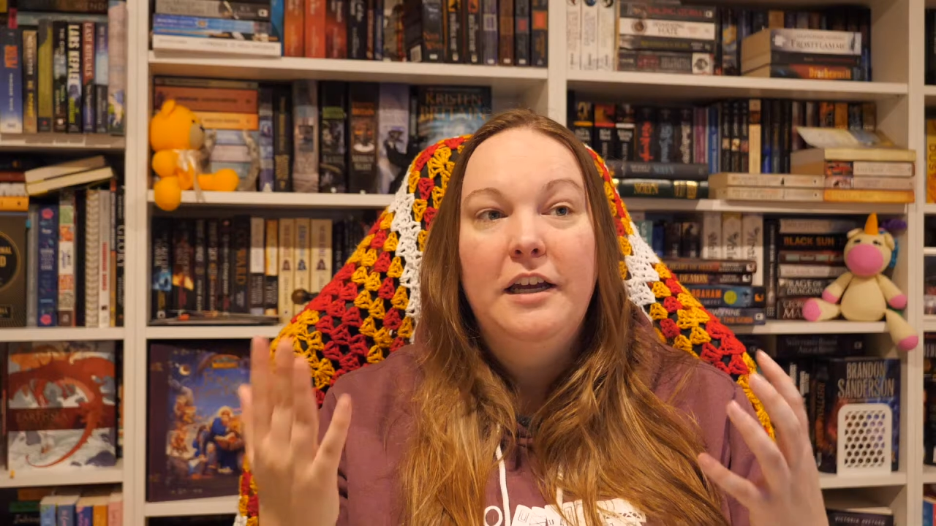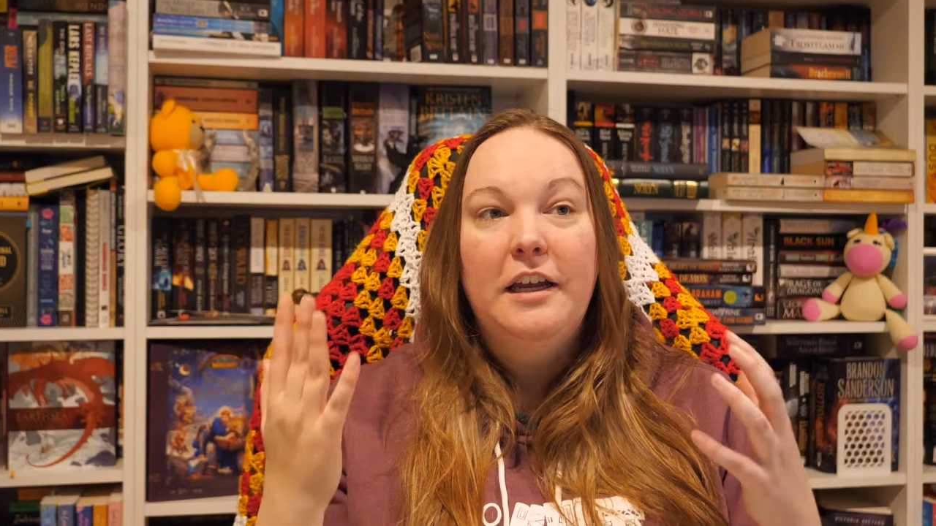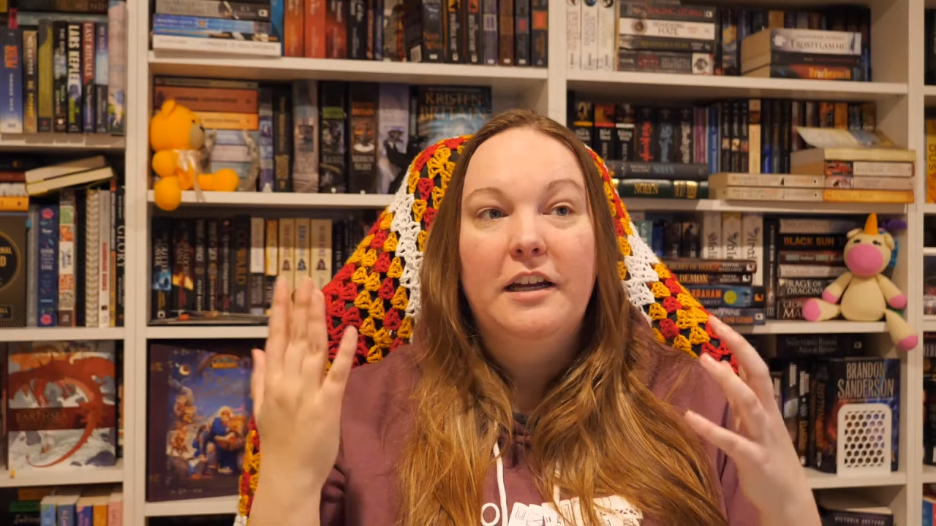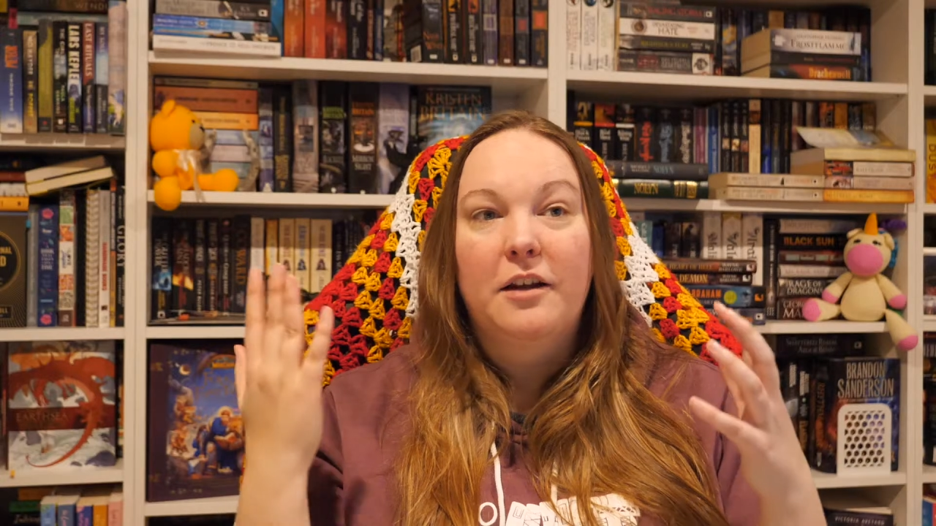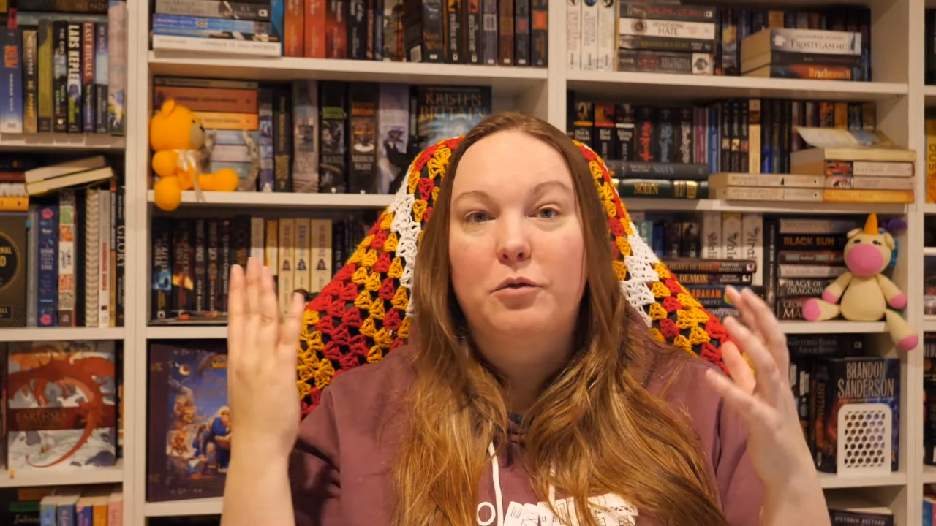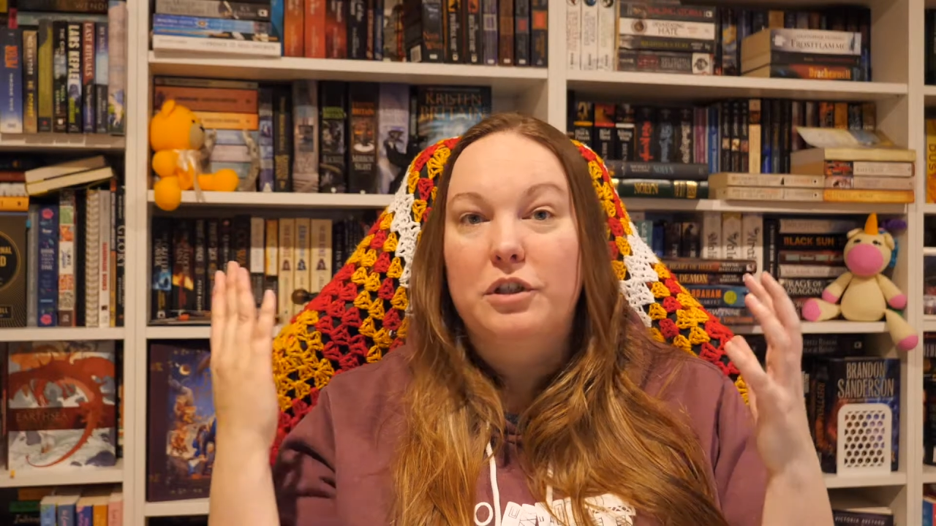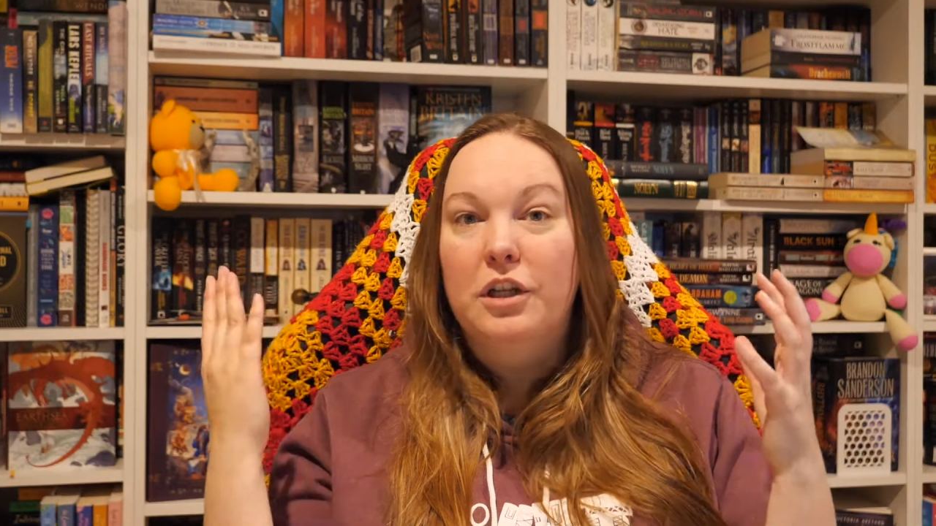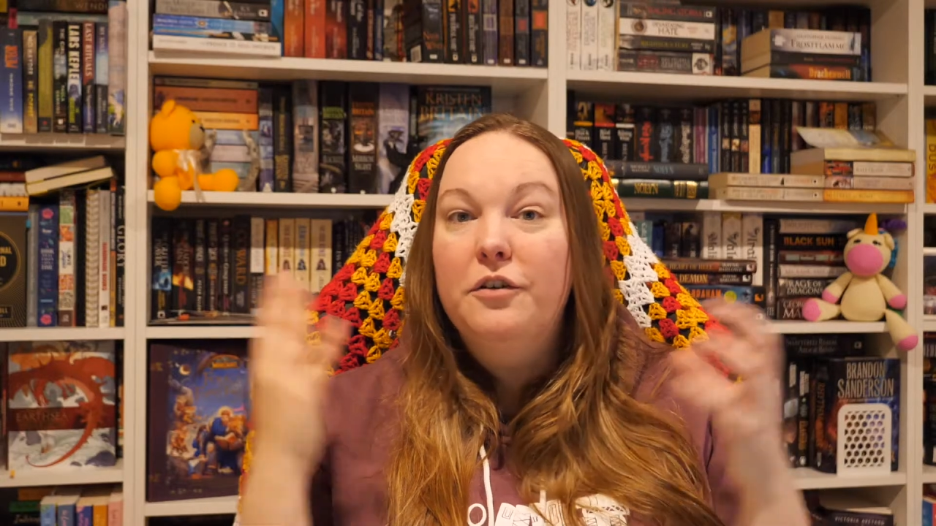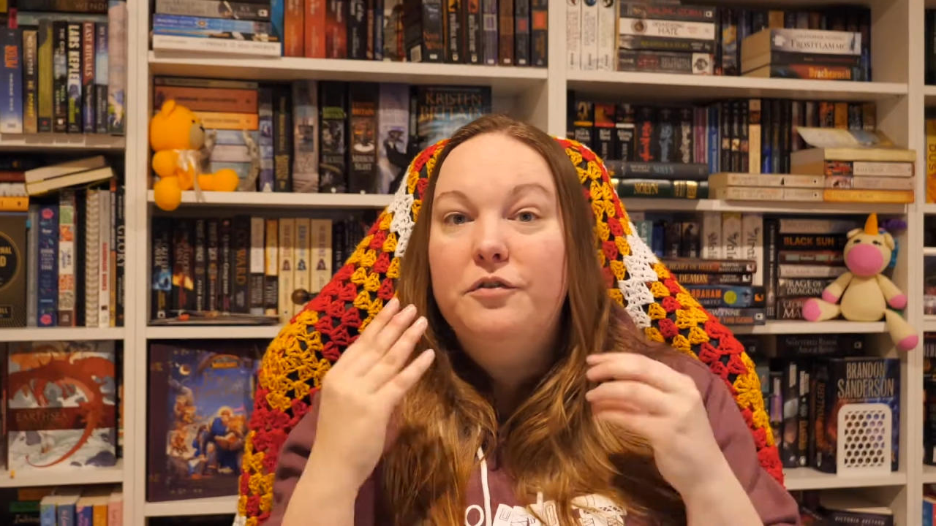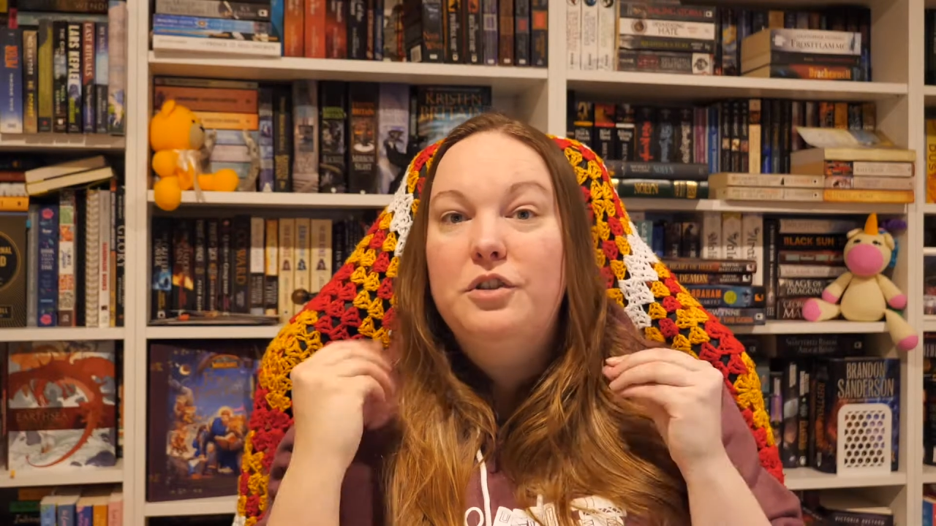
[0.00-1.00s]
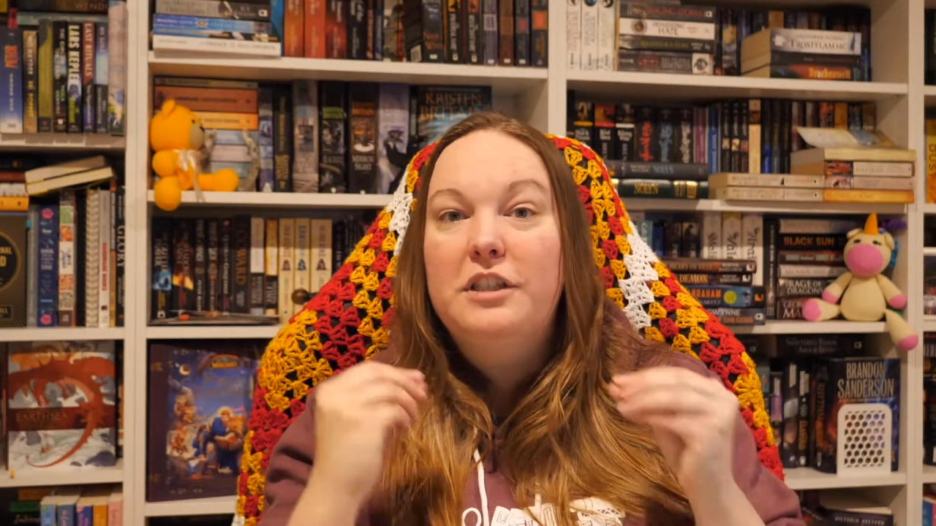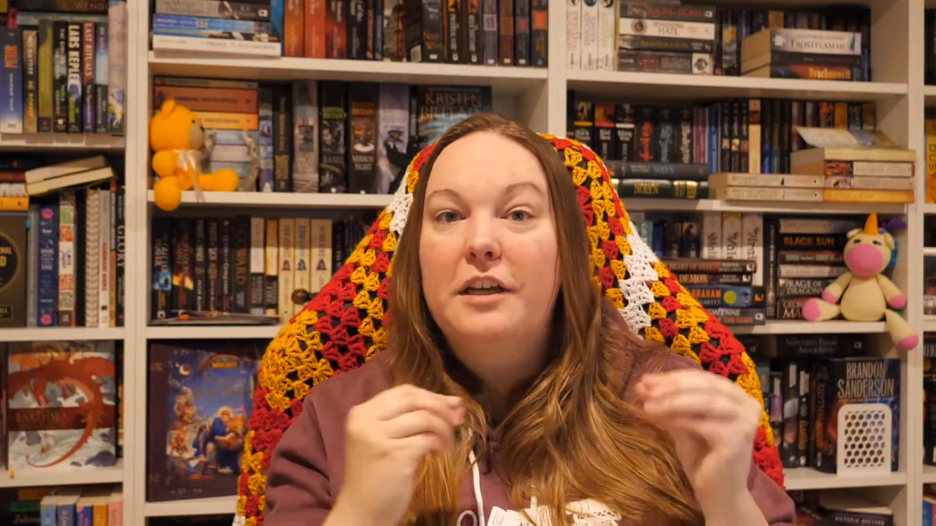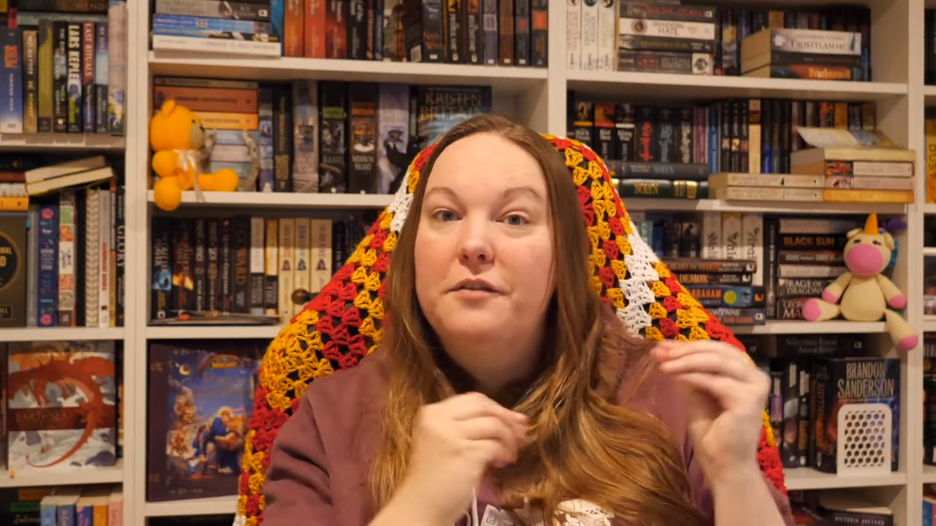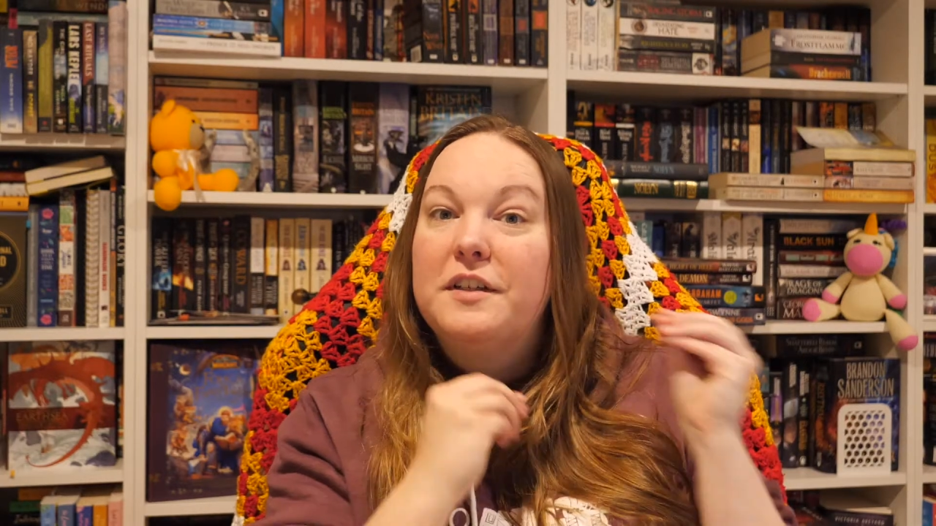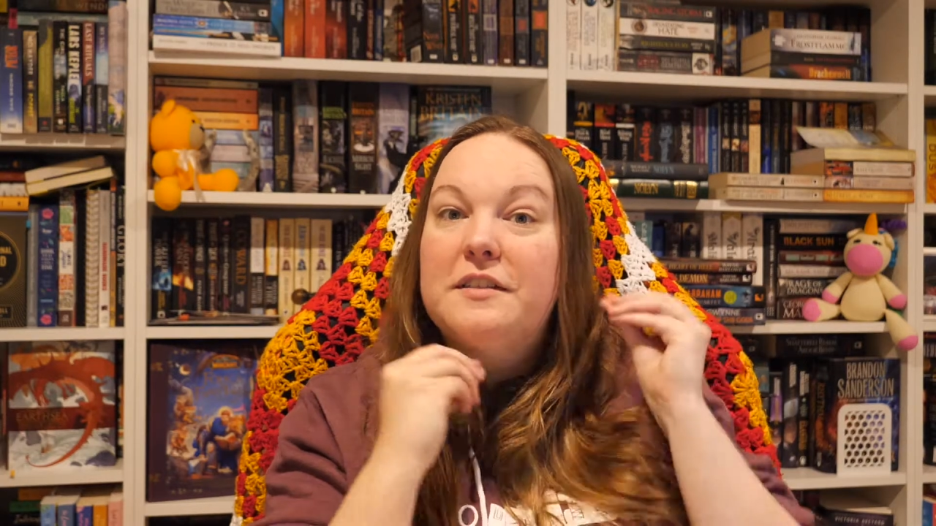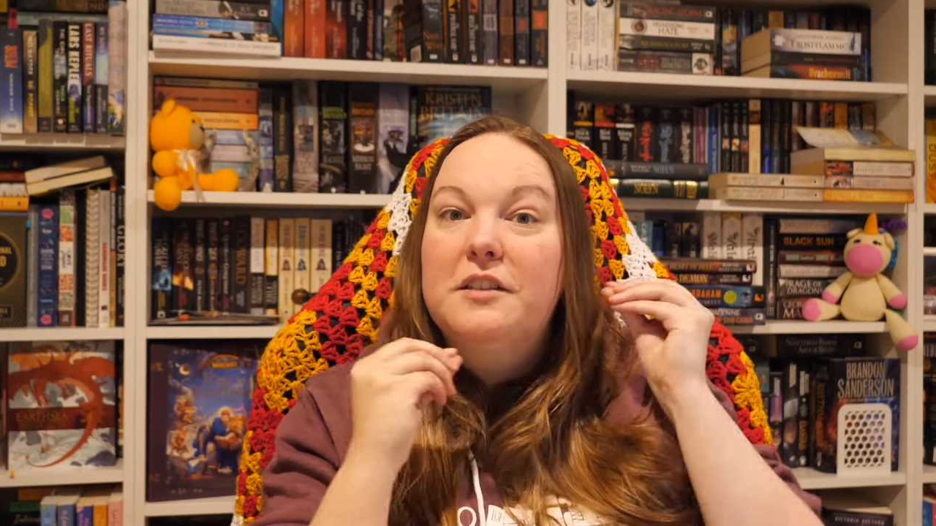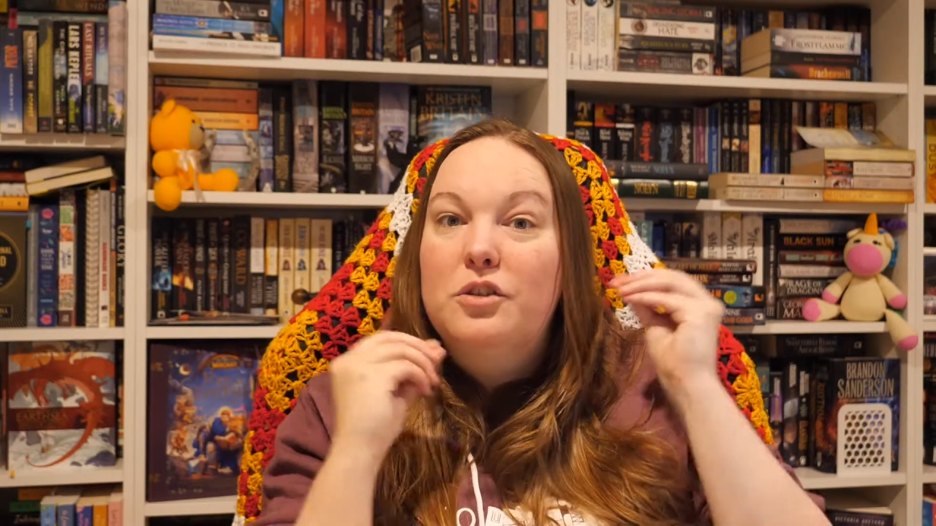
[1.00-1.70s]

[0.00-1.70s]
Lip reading: And I would love to take a visit